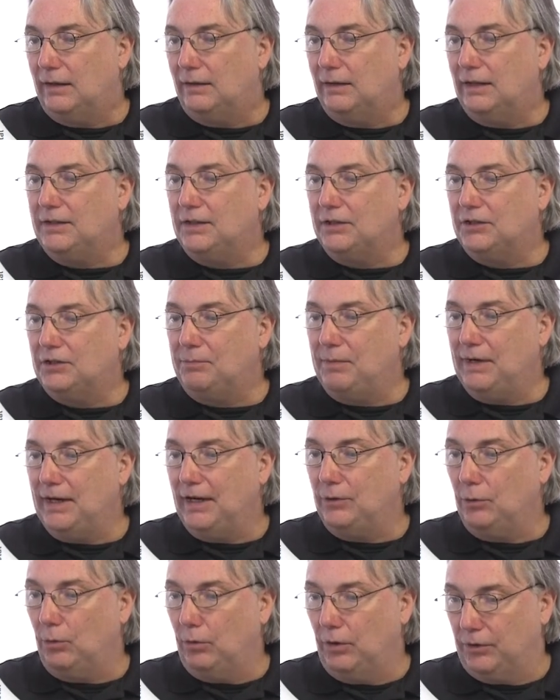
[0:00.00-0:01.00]
Let's
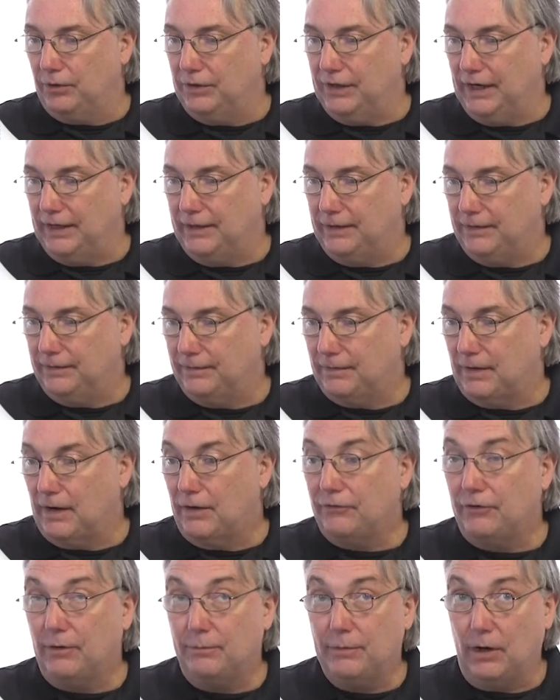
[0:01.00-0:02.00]
expand order date
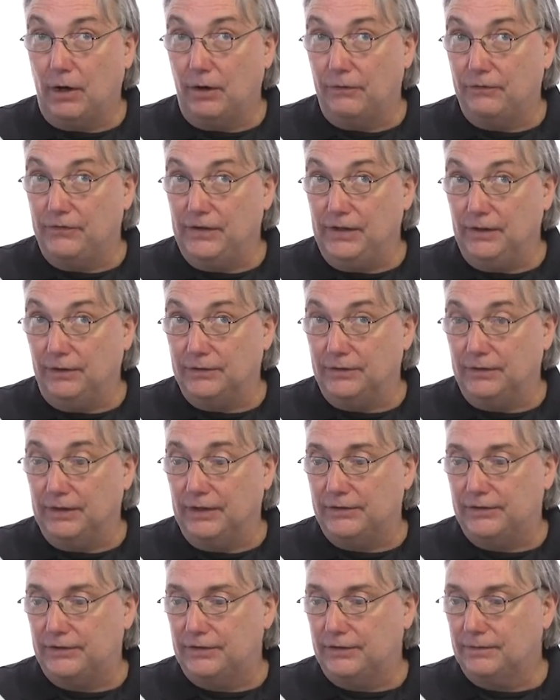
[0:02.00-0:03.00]
from our fields
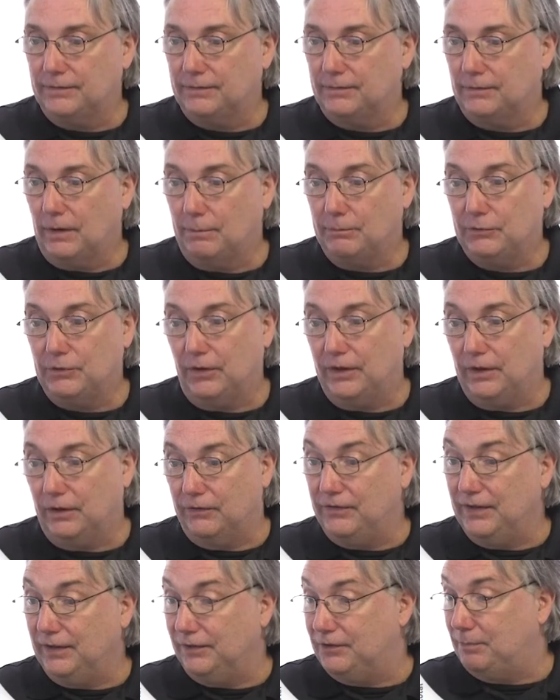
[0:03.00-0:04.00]
list. I'm sorry,
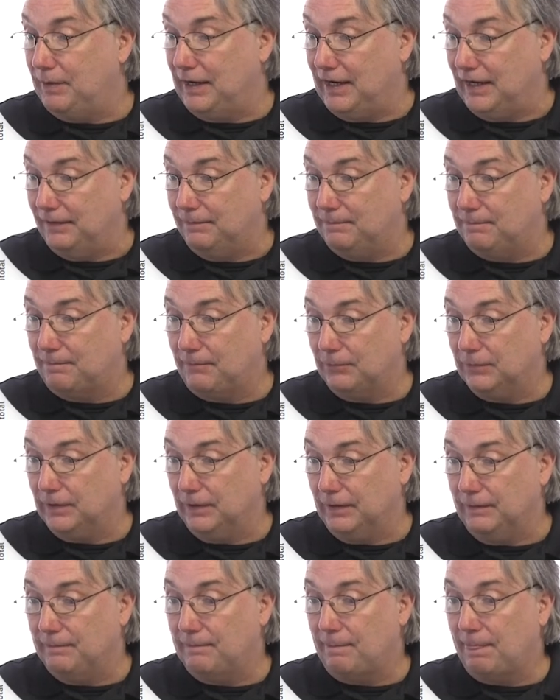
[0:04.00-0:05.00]
our fields pane,
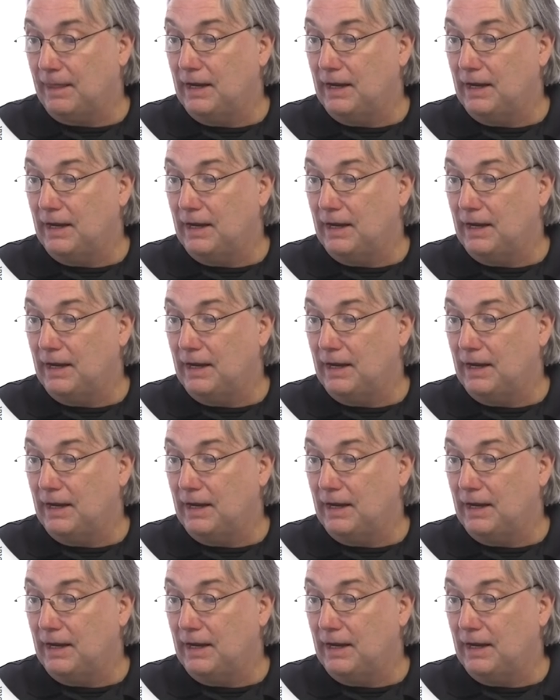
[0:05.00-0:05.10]
really.